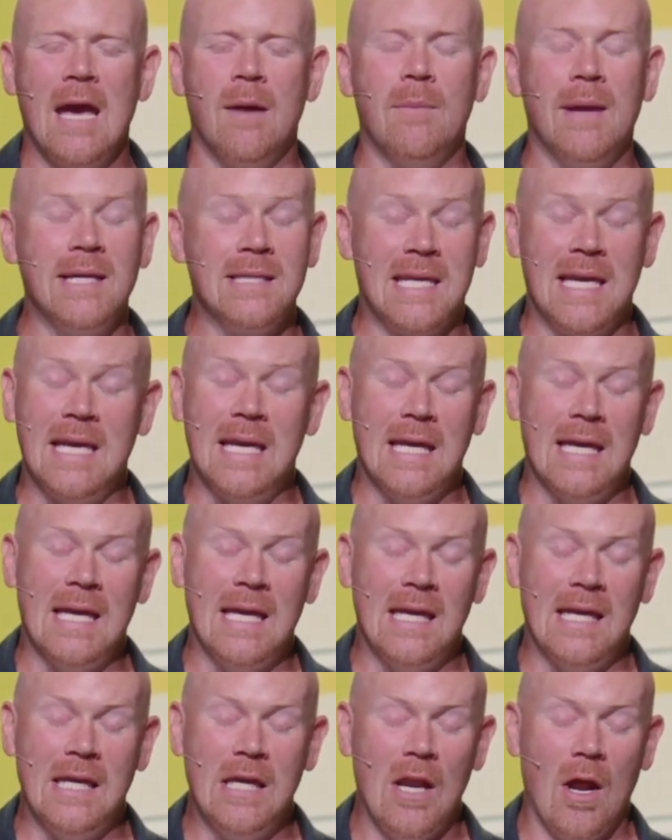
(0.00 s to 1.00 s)
It means he,
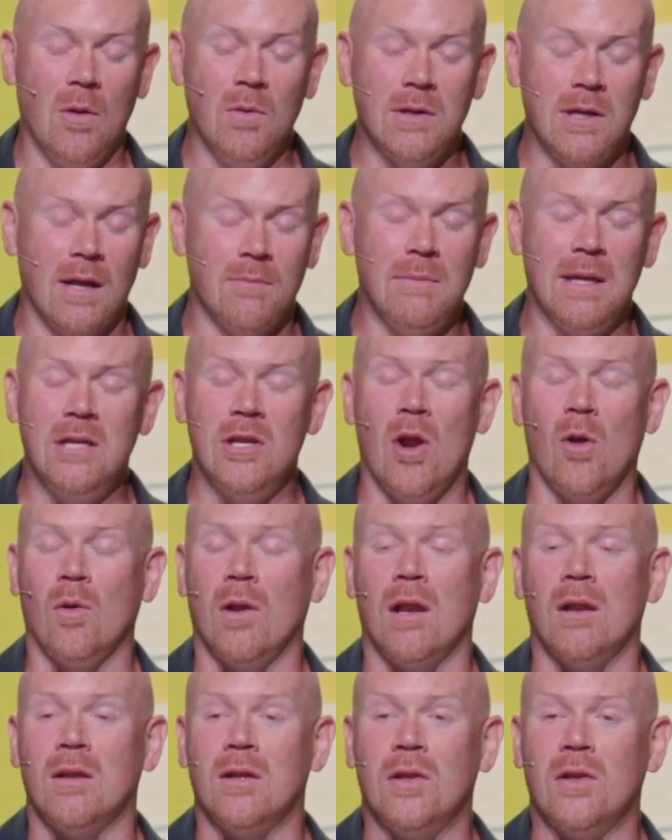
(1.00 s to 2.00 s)
he you know, it doesn't mean you
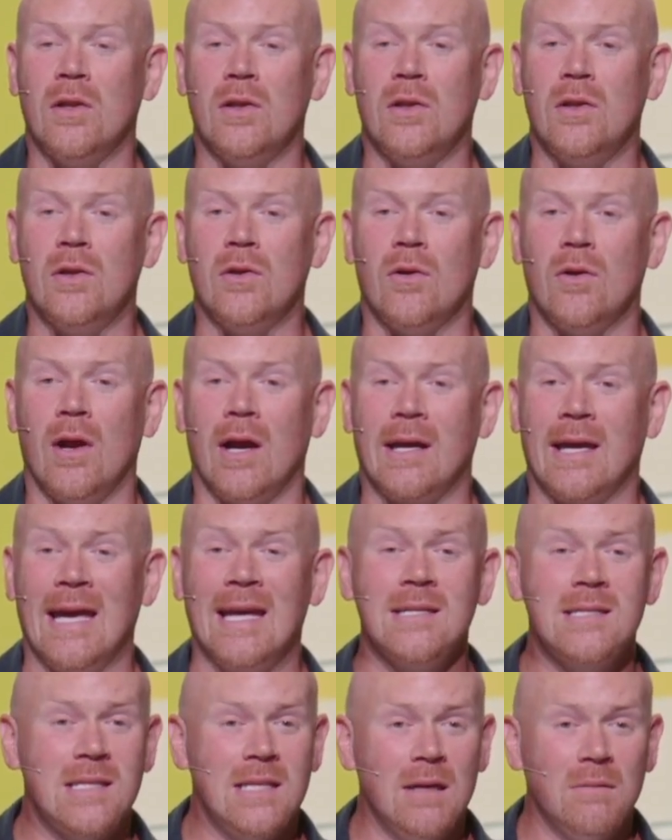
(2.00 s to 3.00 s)
don't, you're
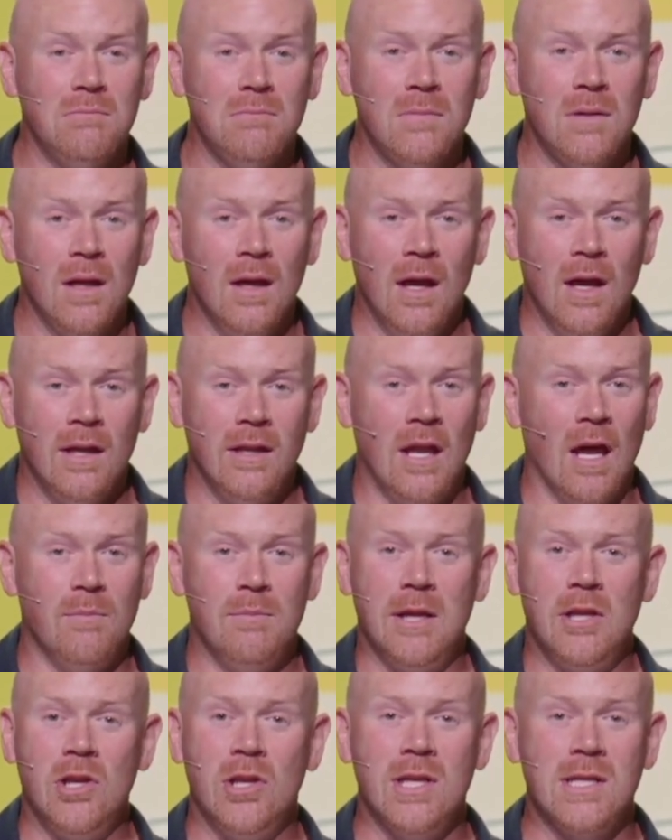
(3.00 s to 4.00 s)
against him, doesn't
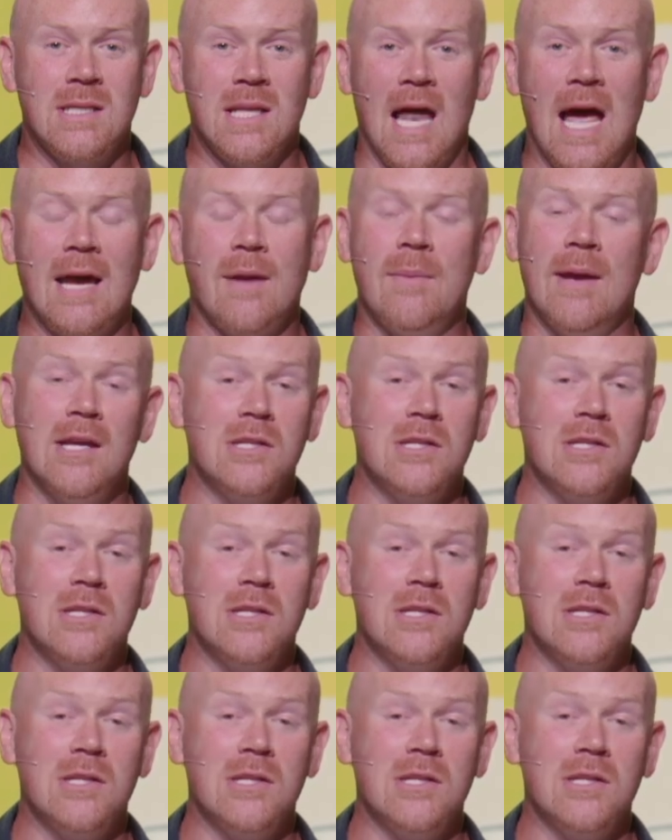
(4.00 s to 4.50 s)
mean you dislike him.